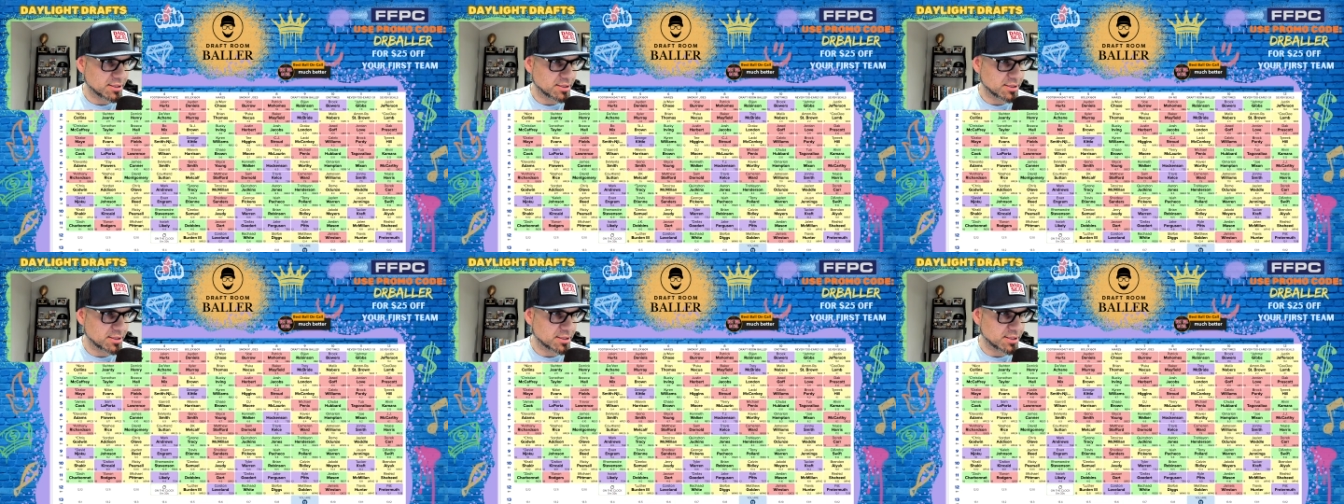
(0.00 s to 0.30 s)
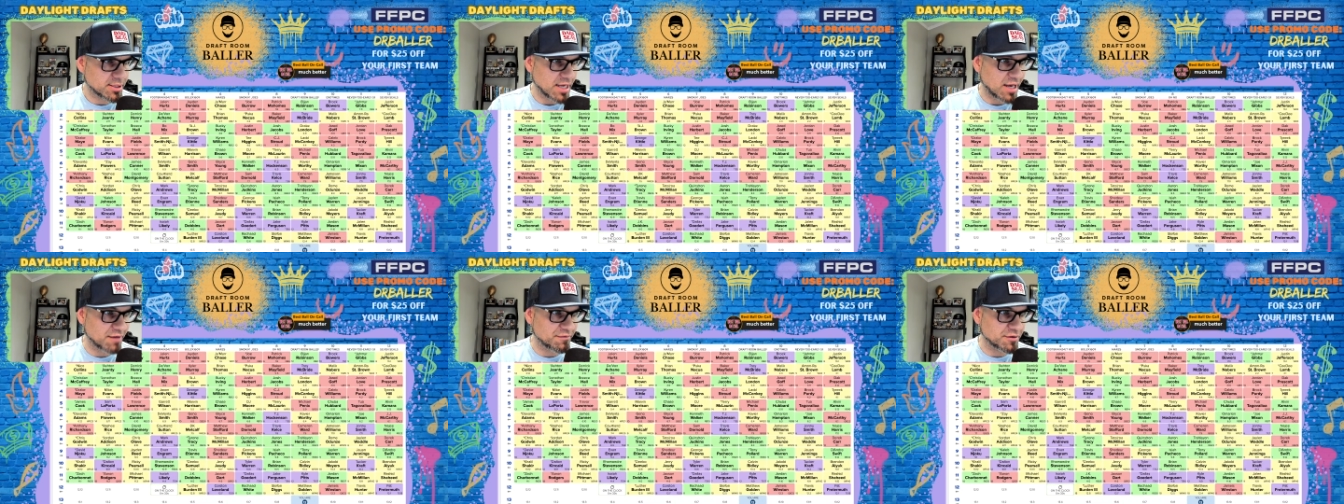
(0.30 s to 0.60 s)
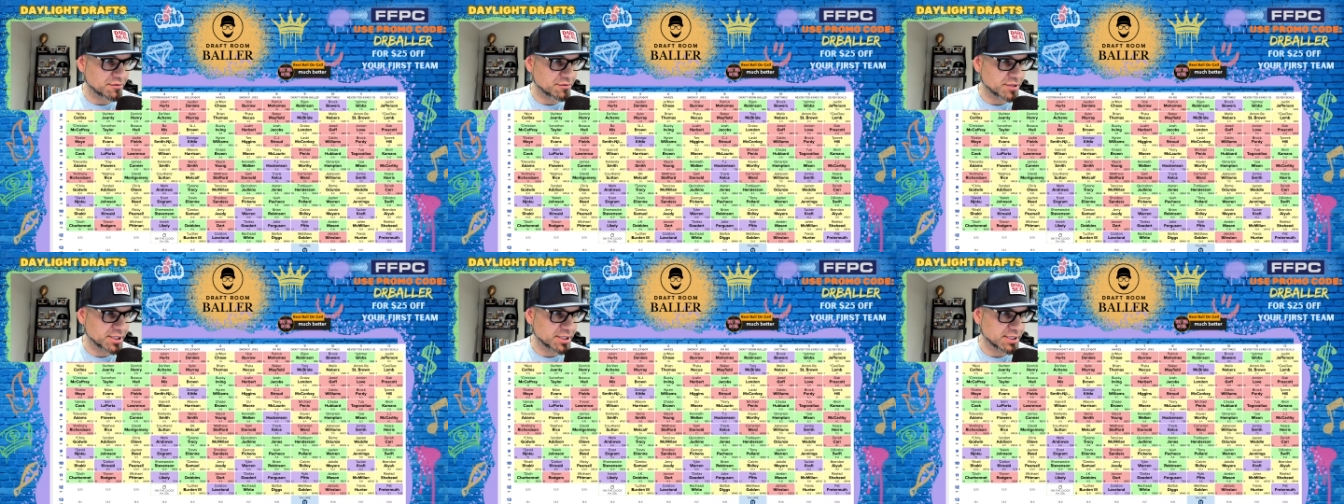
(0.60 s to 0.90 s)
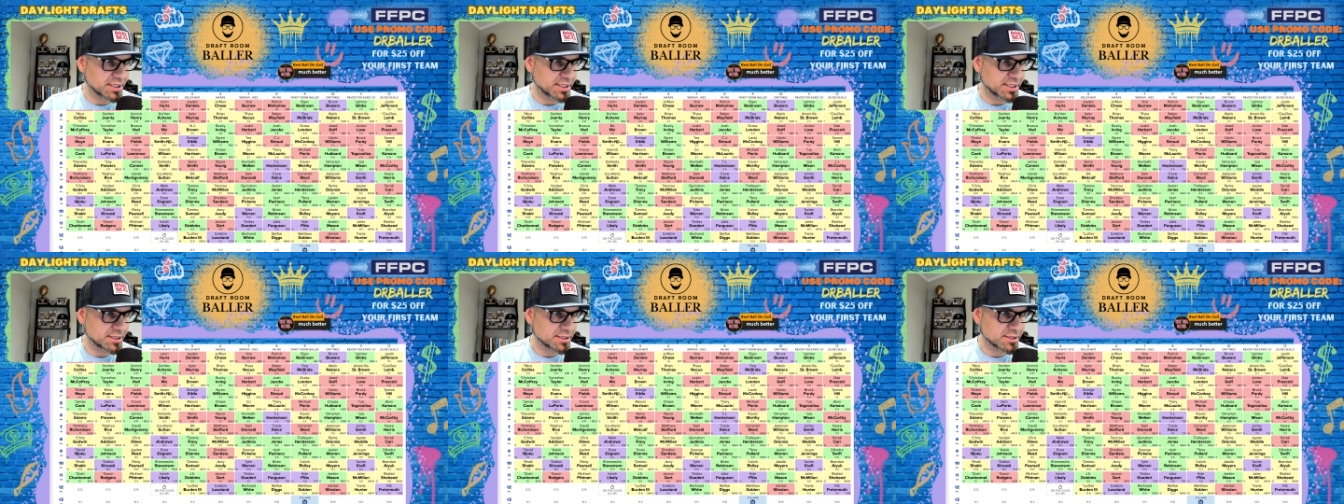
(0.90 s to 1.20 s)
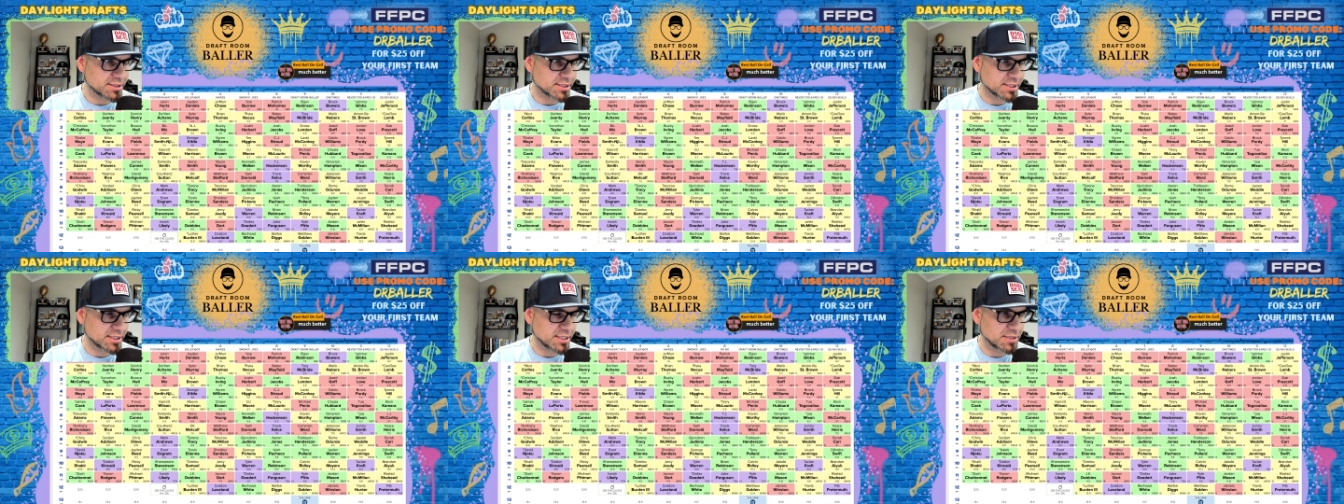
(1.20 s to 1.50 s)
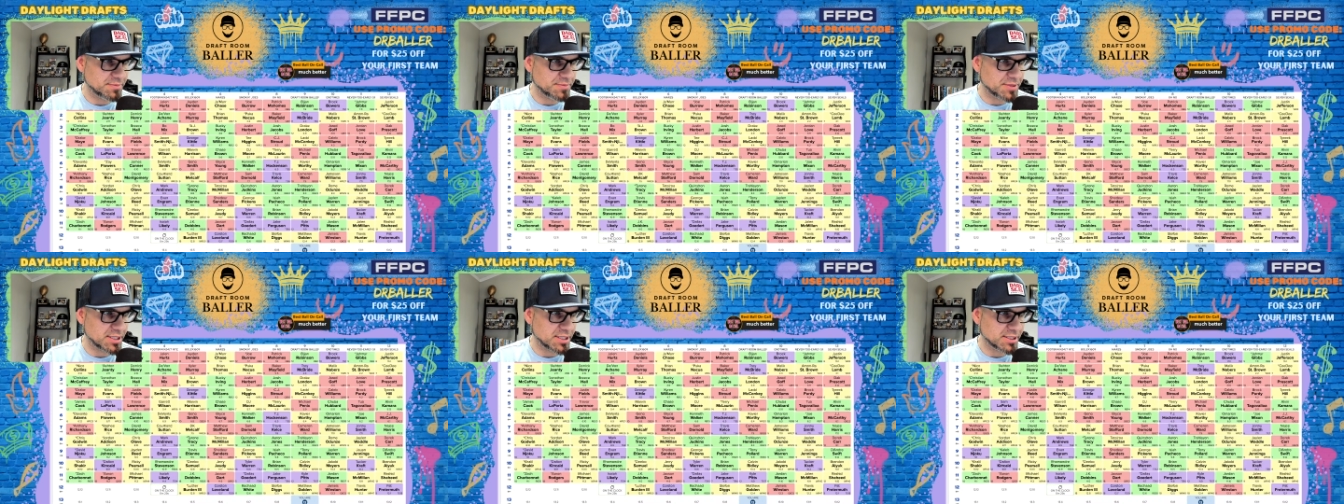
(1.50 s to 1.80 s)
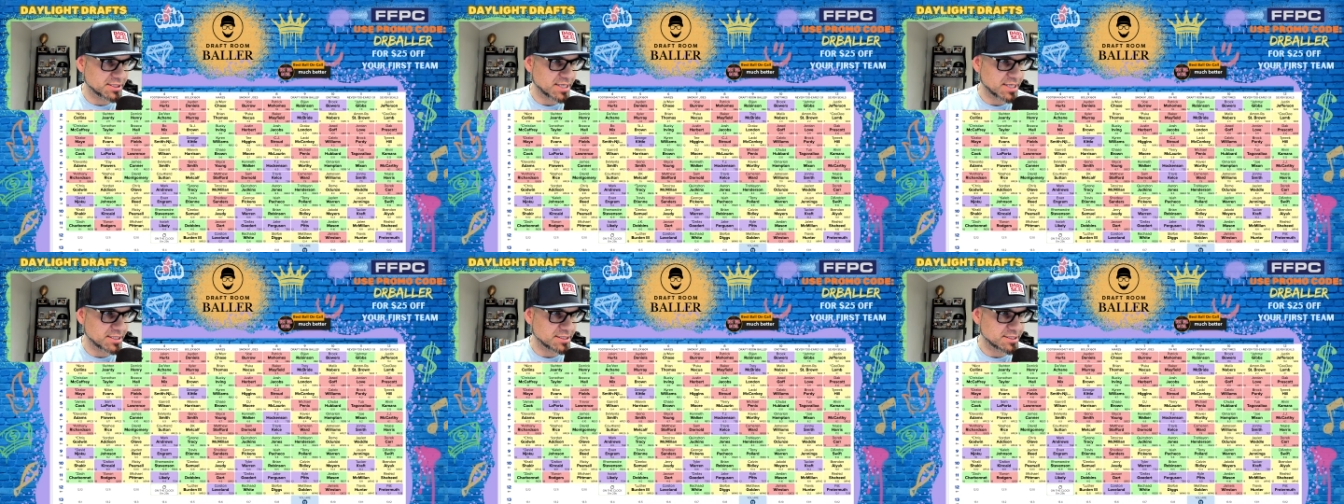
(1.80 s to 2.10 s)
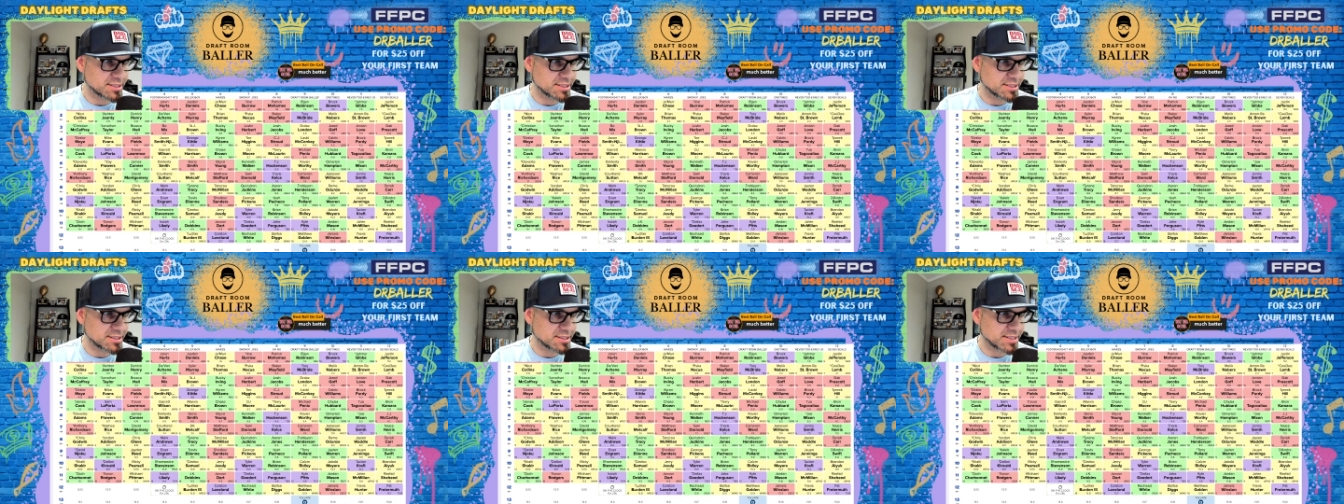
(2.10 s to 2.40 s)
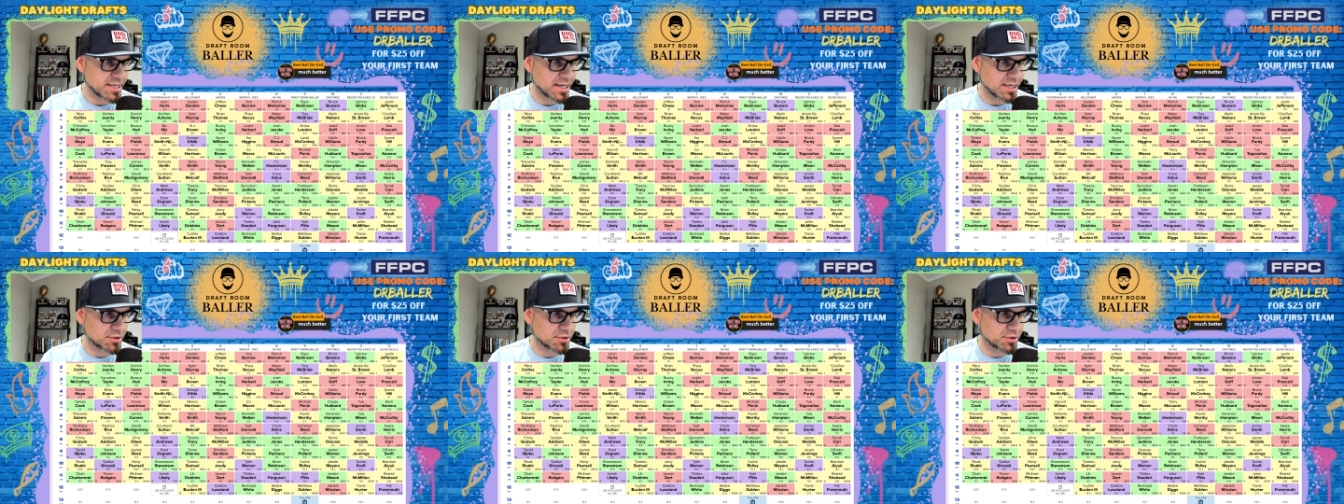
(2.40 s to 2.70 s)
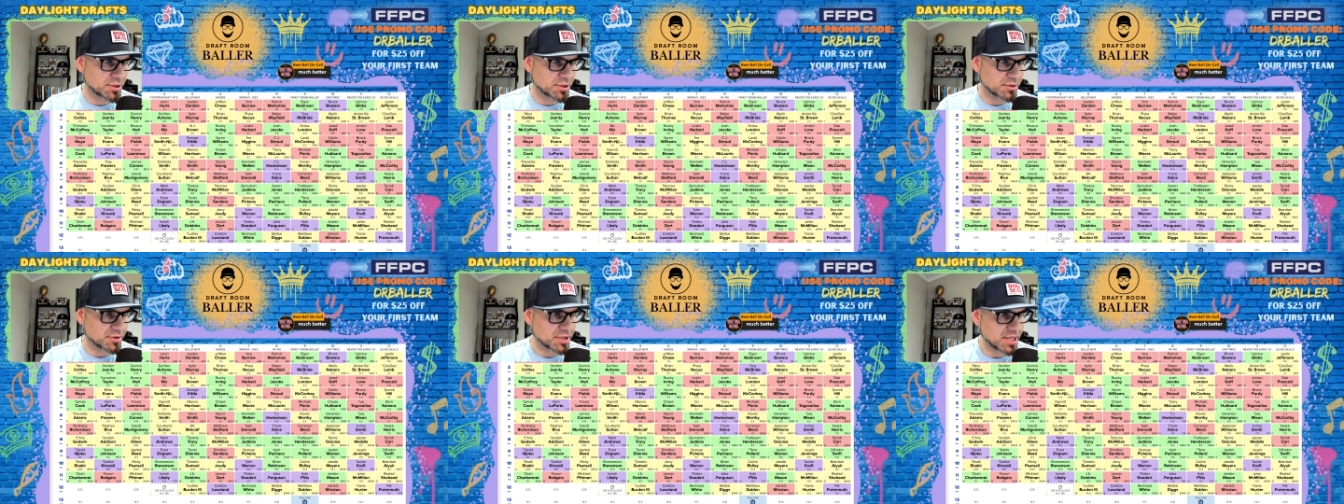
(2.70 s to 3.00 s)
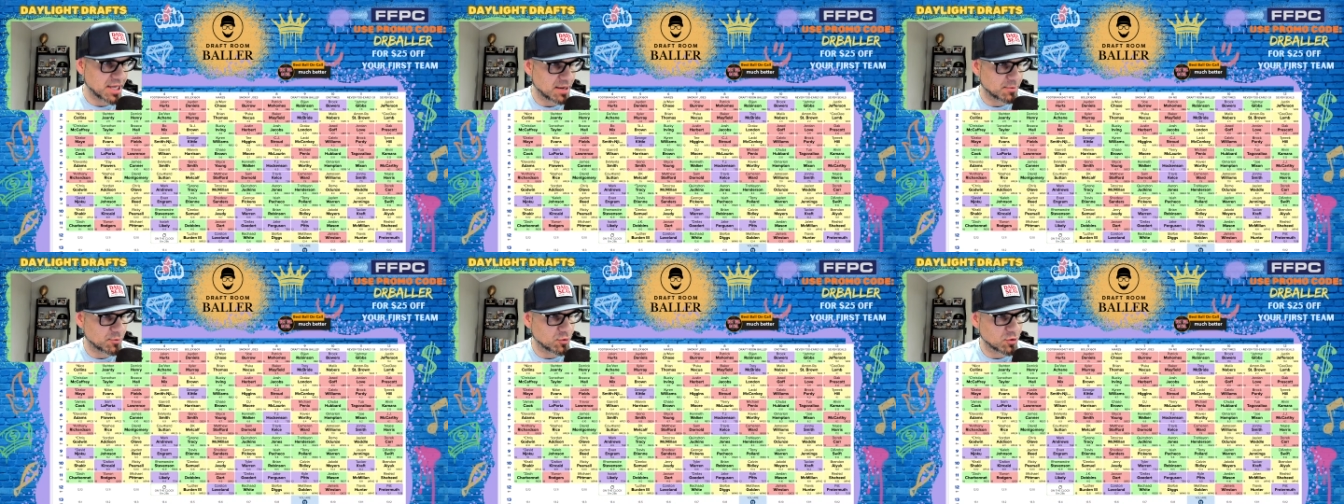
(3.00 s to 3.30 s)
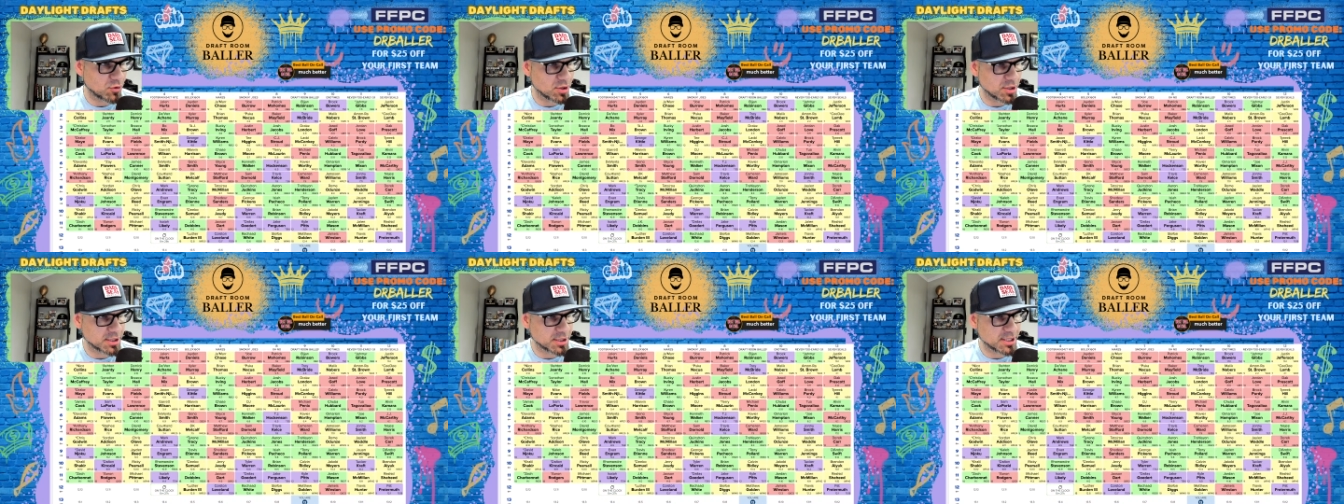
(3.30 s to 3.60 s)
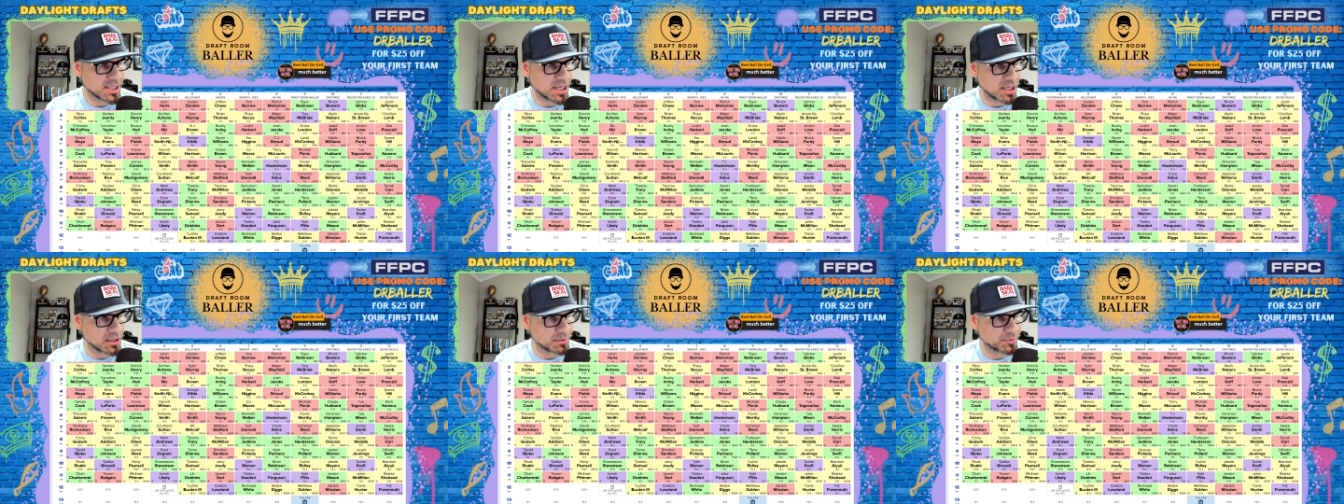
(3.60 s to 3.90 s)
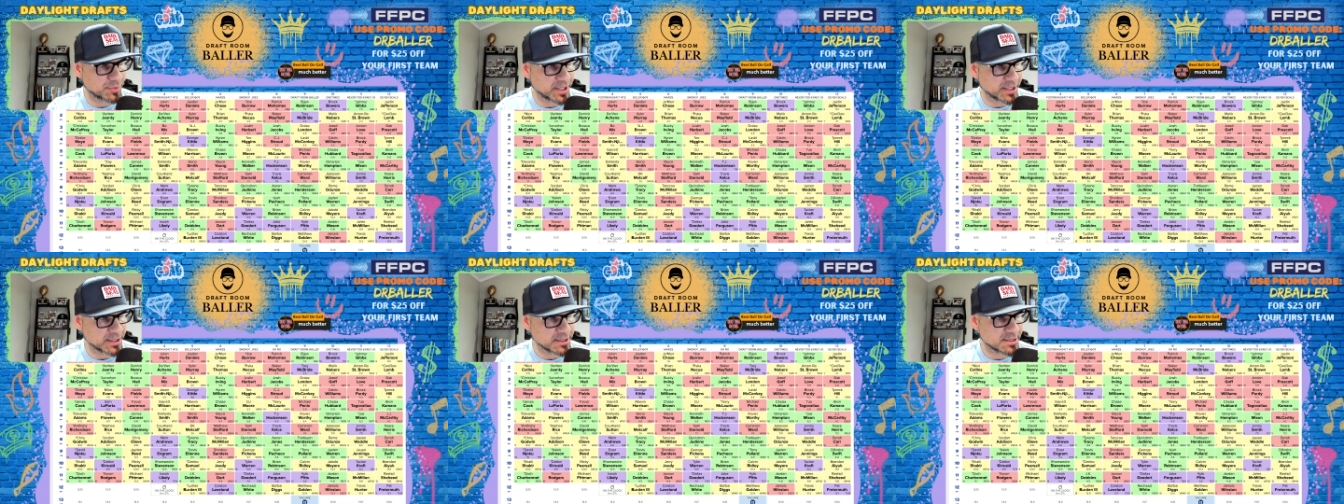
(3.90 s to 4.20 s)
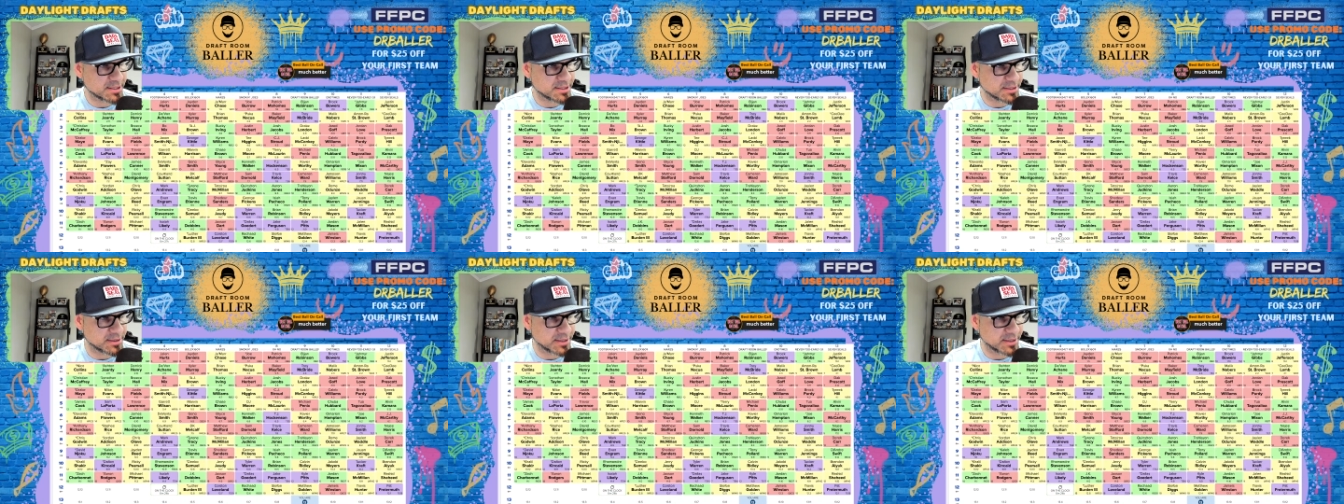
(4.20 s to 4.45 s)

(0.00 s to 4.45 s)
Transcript: Calvin Ridley to keep the Tennessee stack going with Cam Ward, Kyle Pitts.